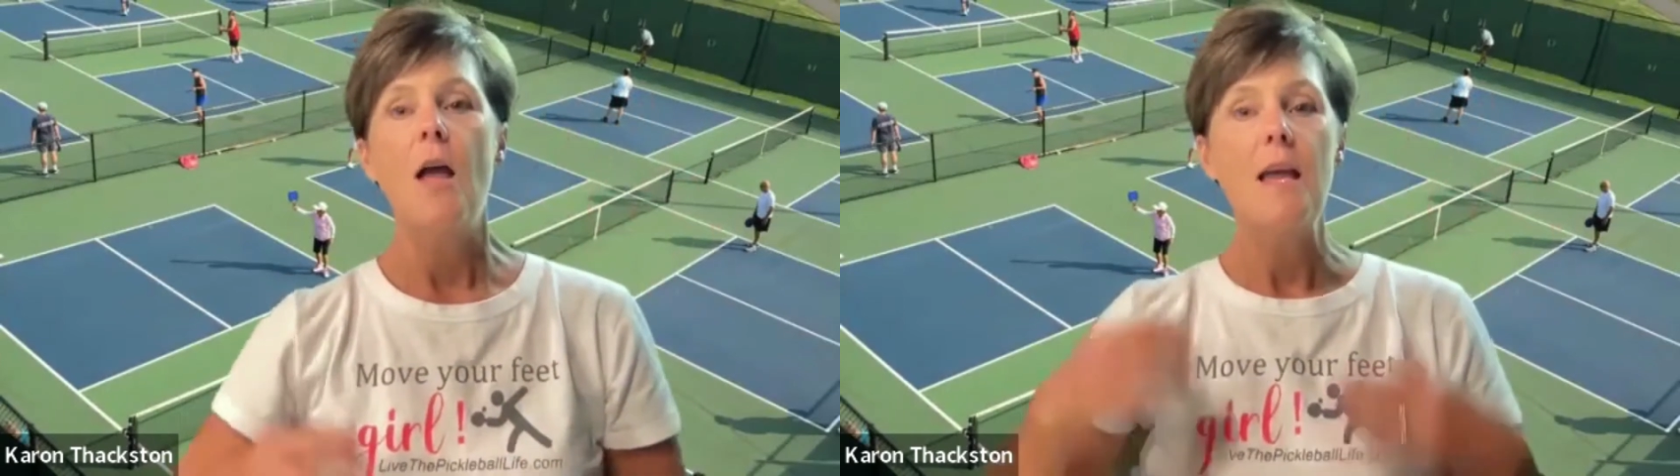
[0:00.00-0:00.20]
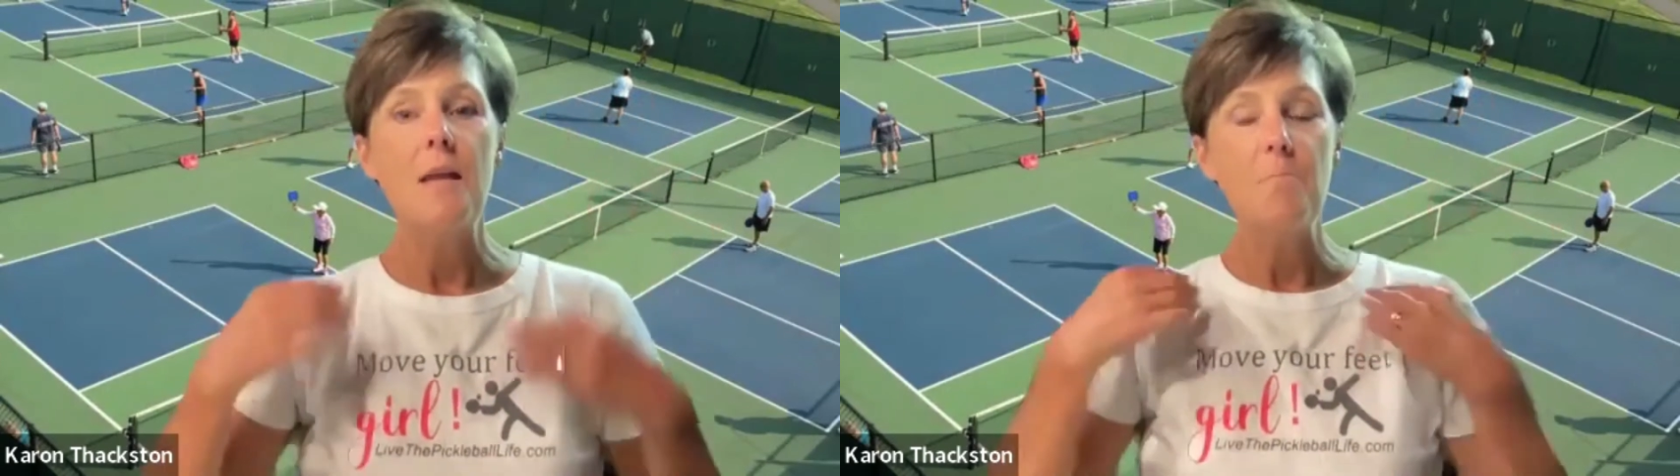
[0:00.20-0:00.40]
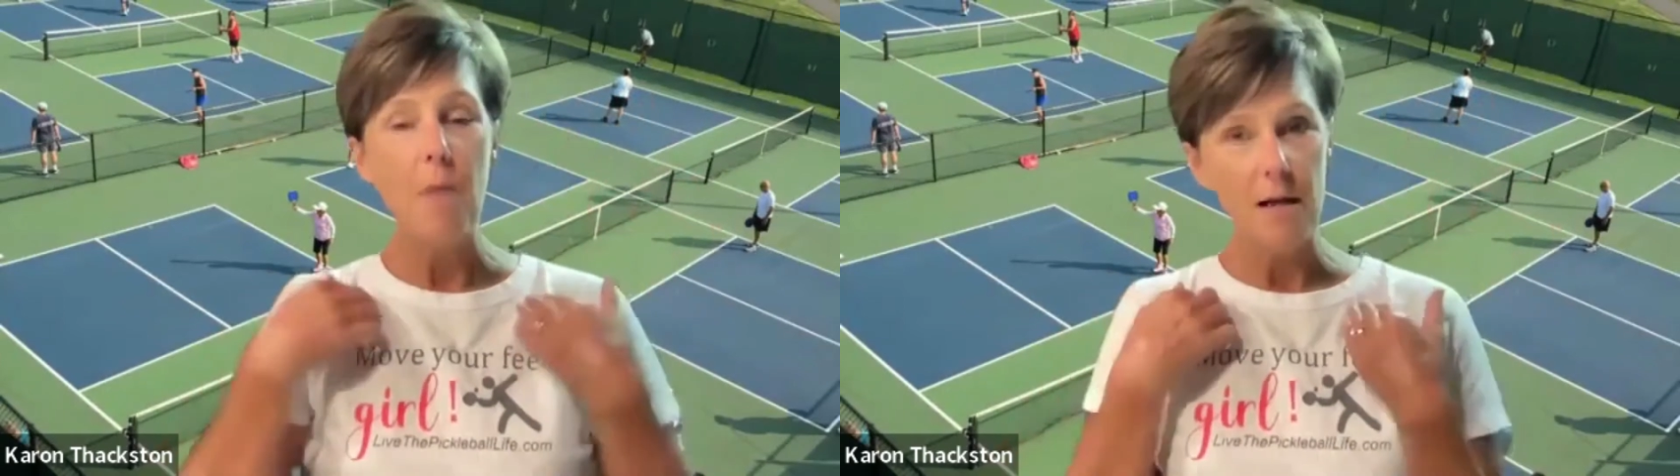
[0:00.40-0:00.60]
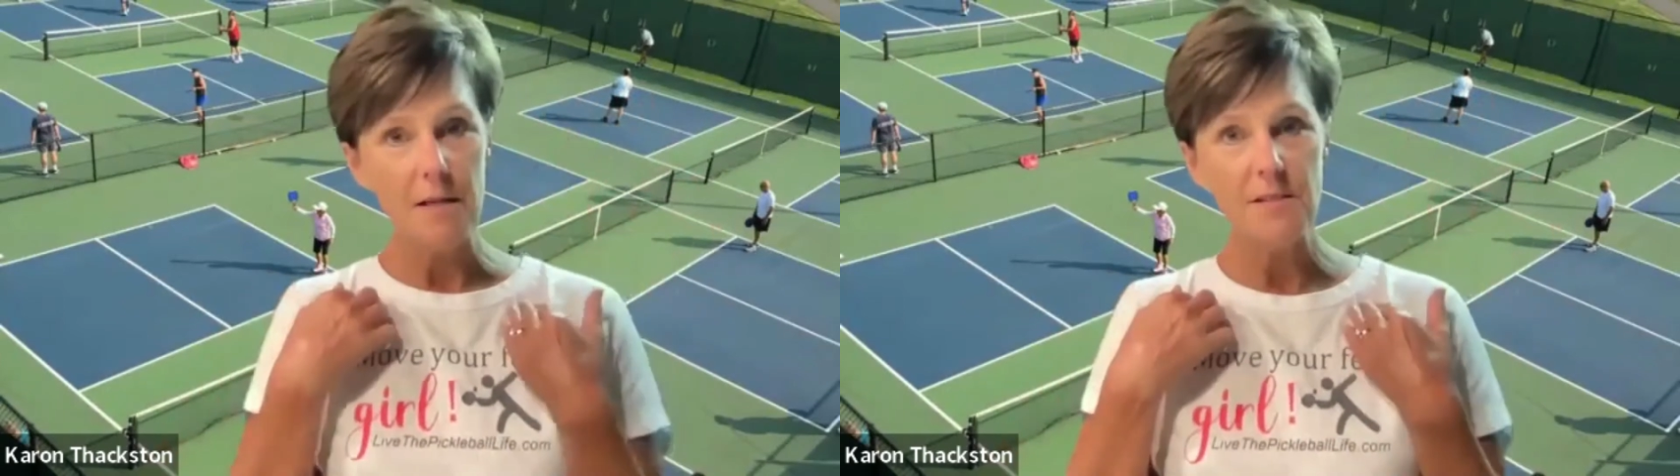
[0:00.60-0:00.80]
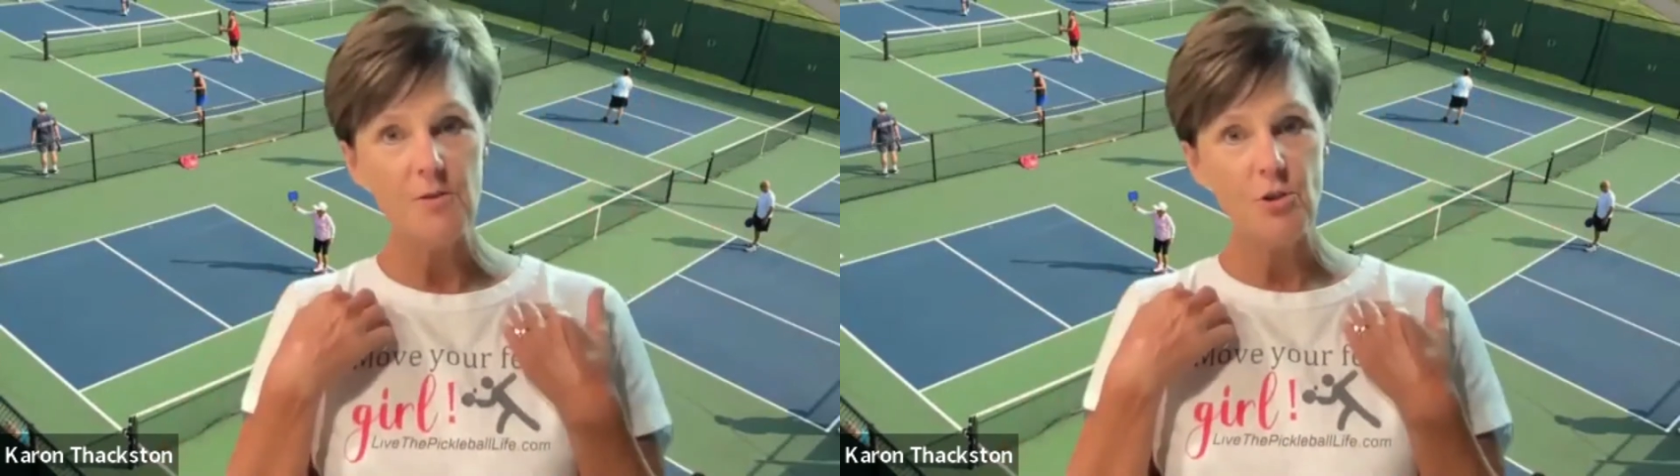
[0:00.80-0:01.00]
In
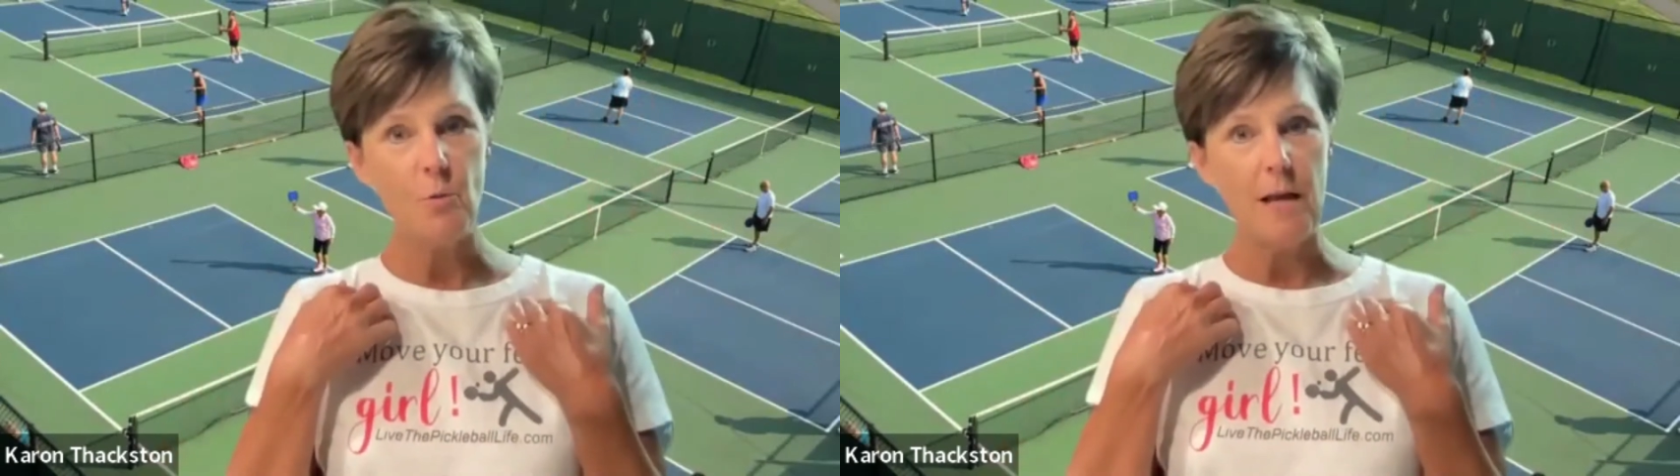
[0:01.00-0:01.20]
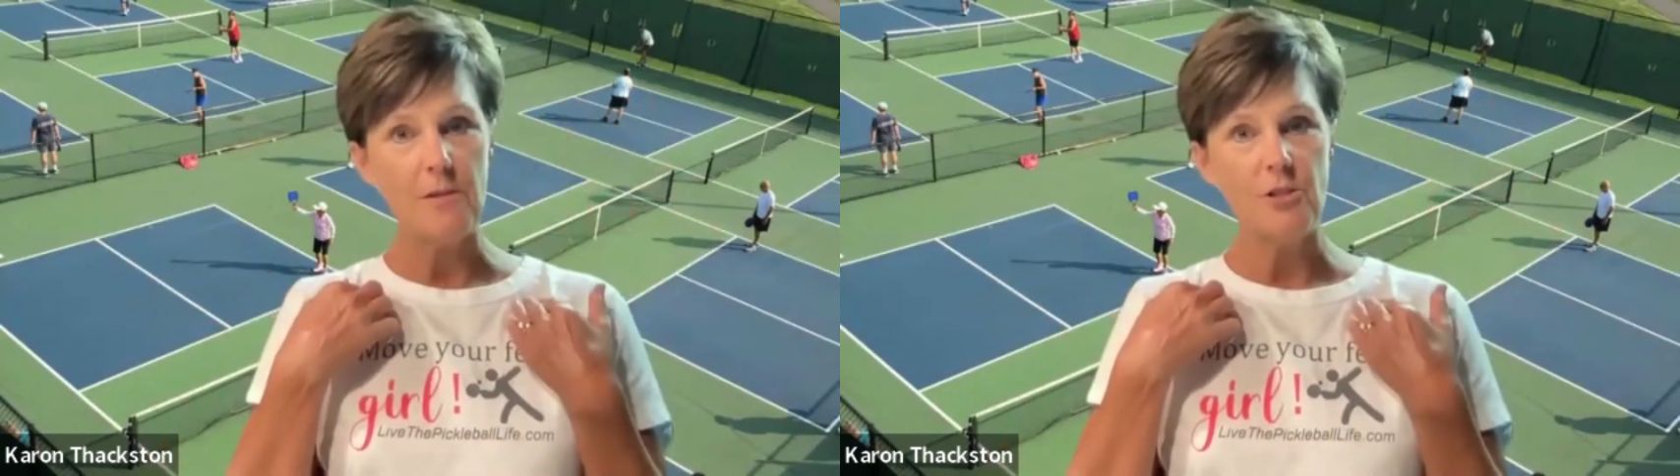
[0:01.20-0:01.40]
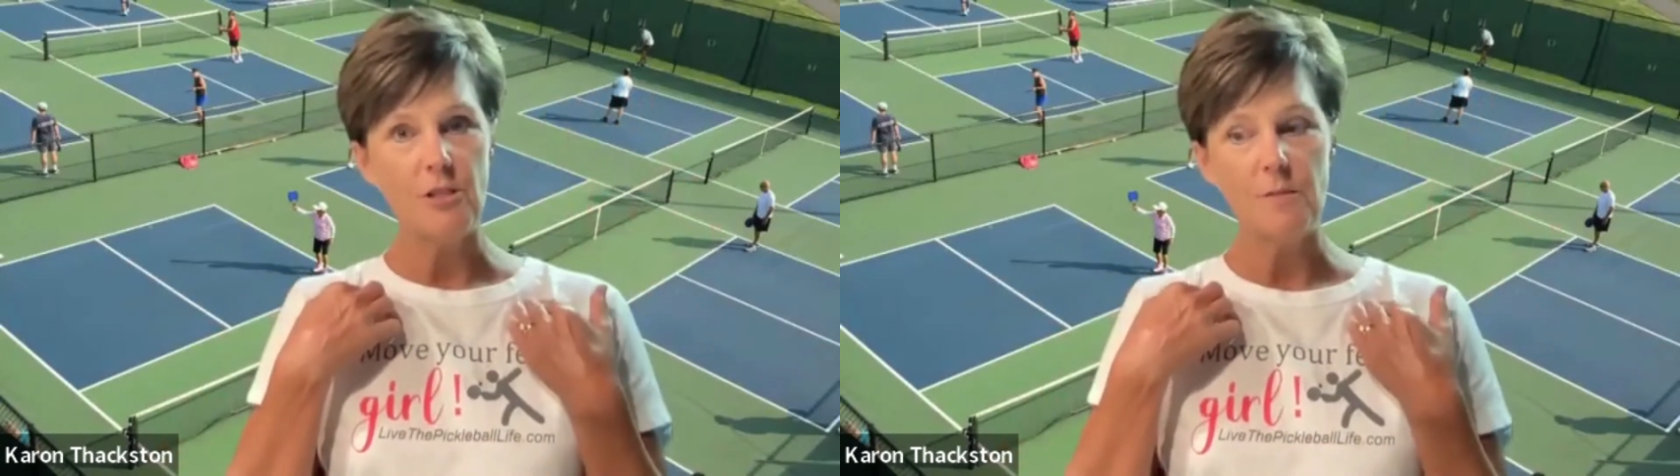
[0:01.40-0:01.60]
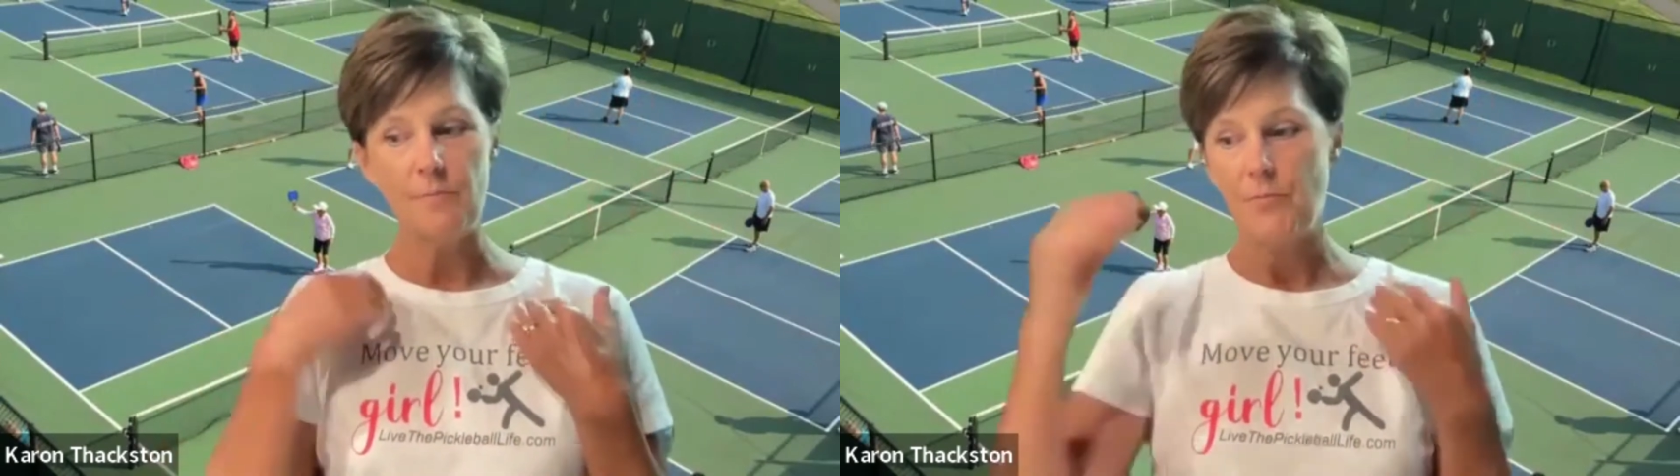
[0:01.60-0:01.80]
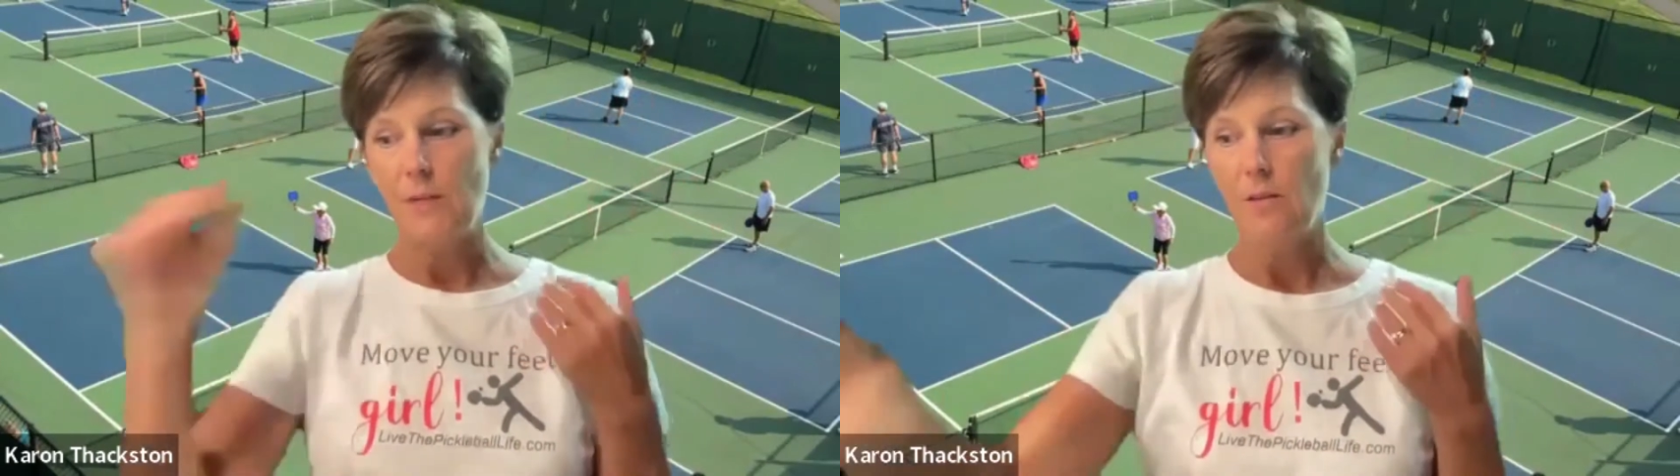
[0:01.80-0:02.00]
my situation,